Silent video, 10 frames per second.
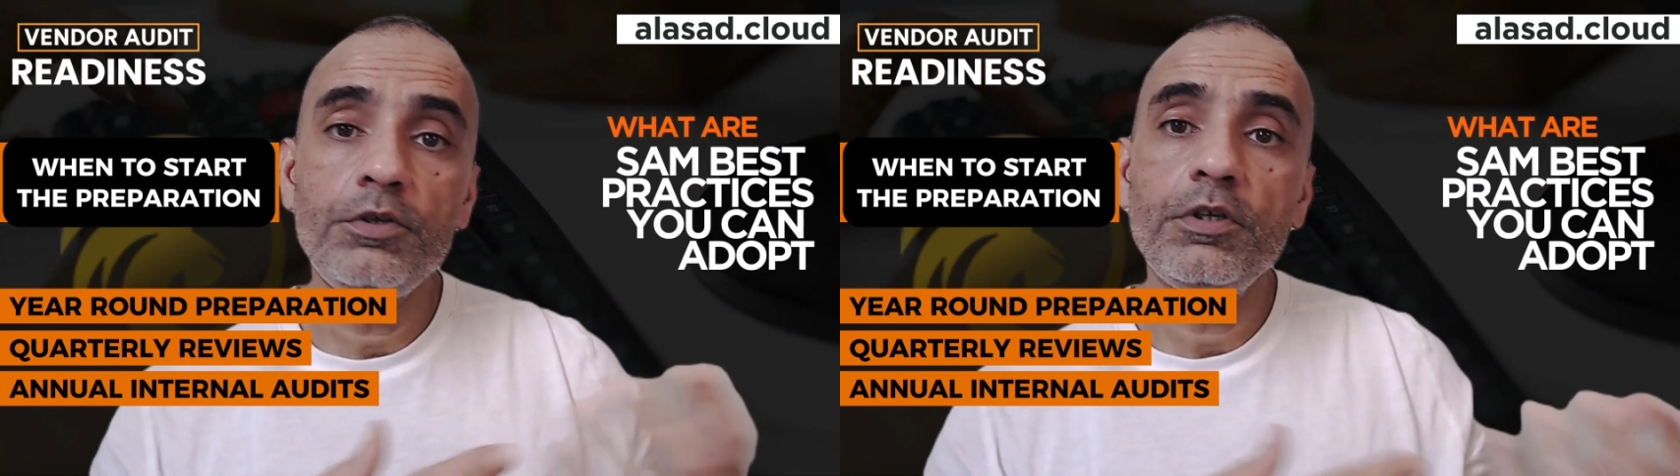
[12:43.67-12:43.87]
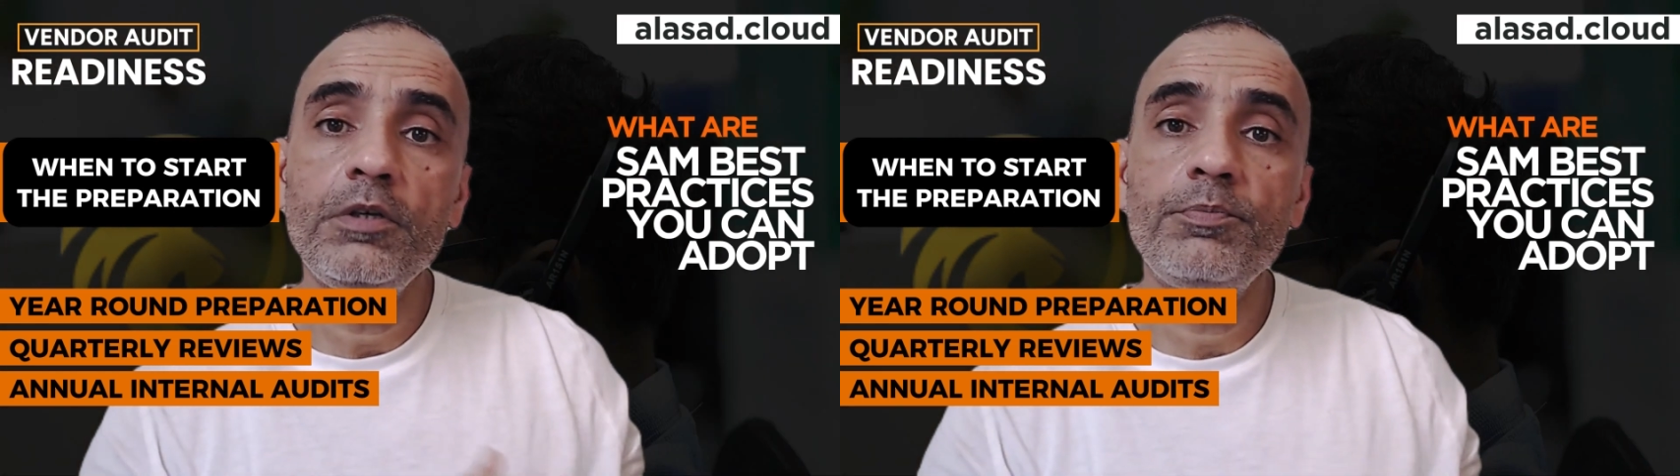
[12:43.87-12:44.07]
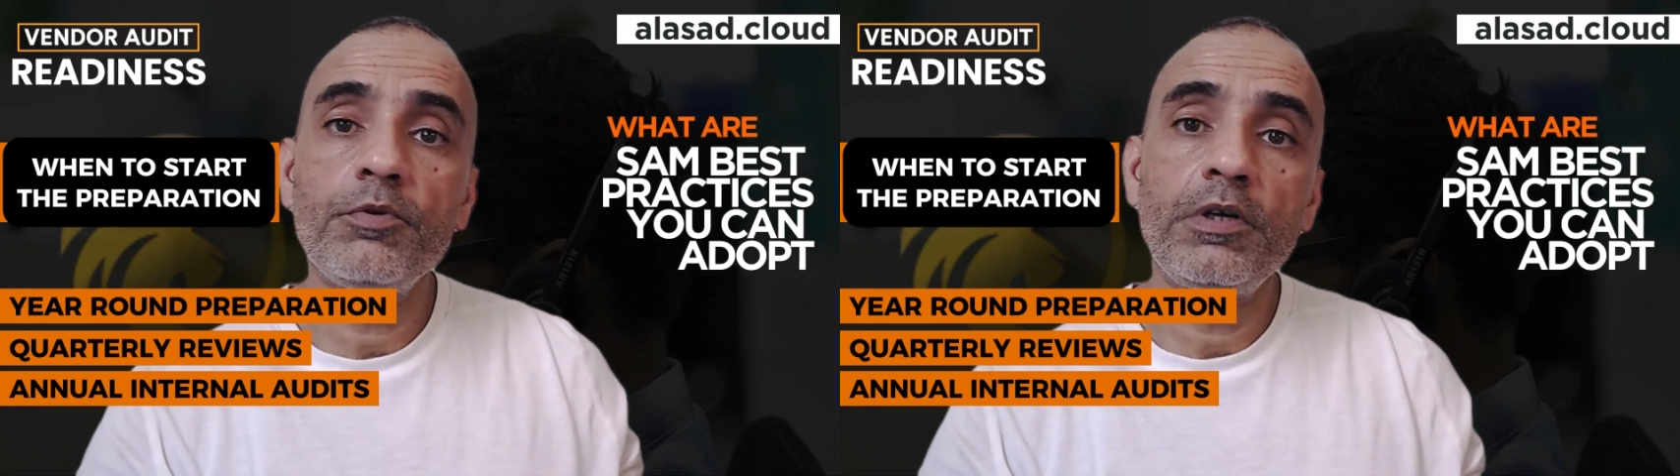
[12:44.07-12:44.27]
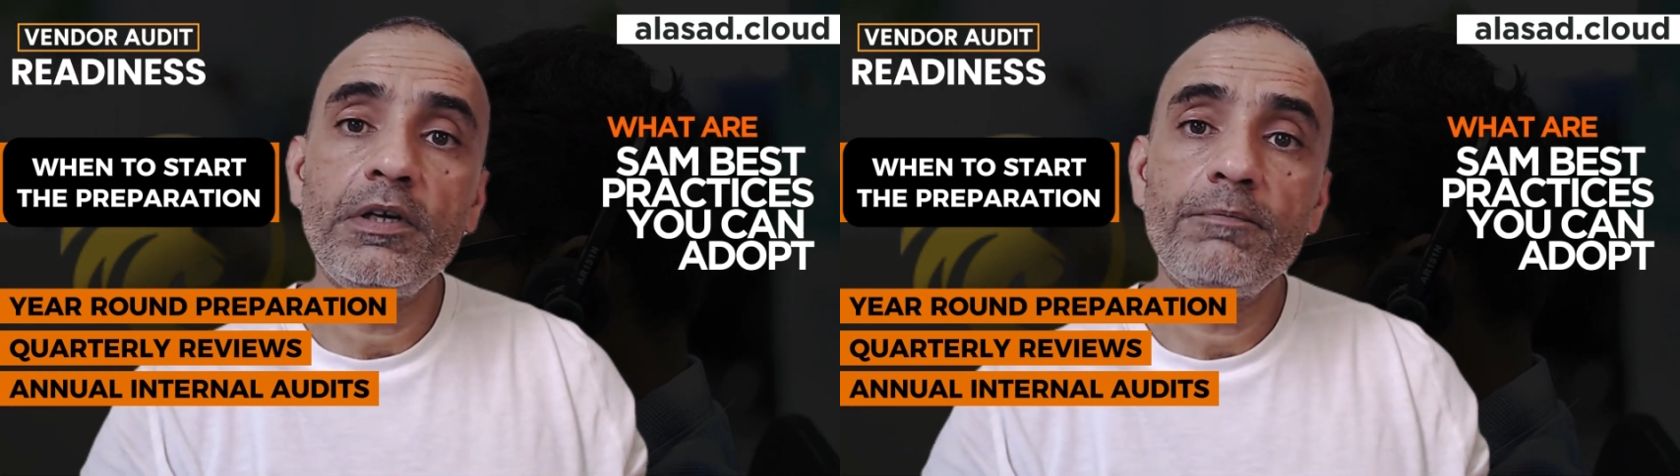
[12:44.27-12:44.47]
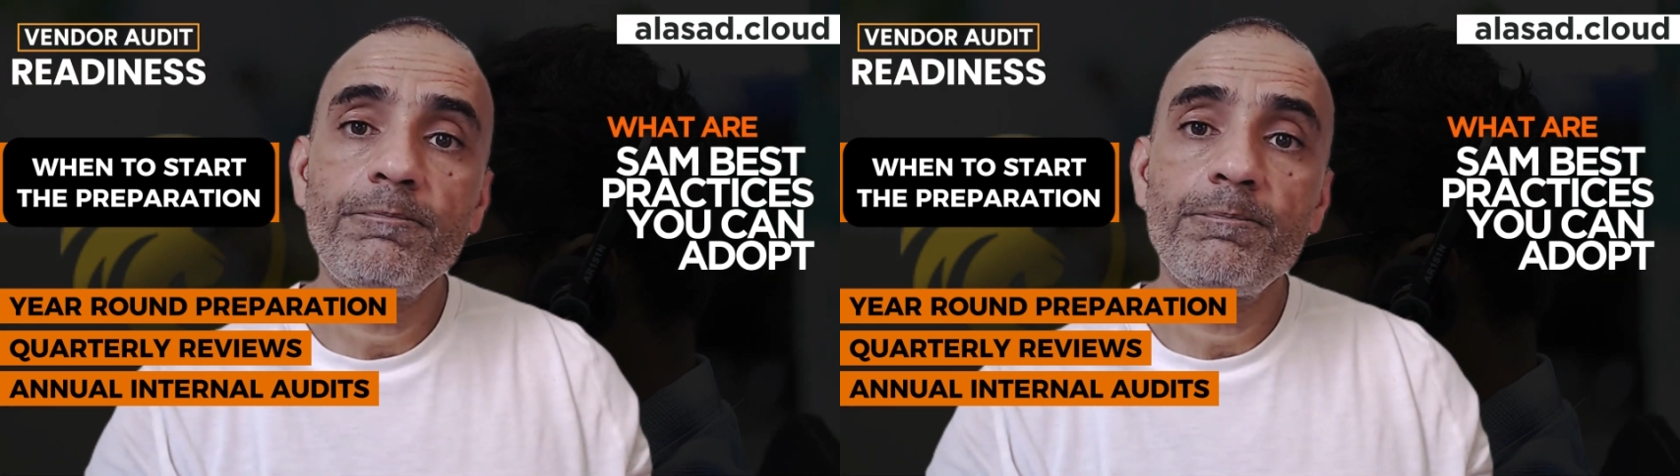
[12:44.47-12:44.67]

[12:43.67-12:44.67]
can deploy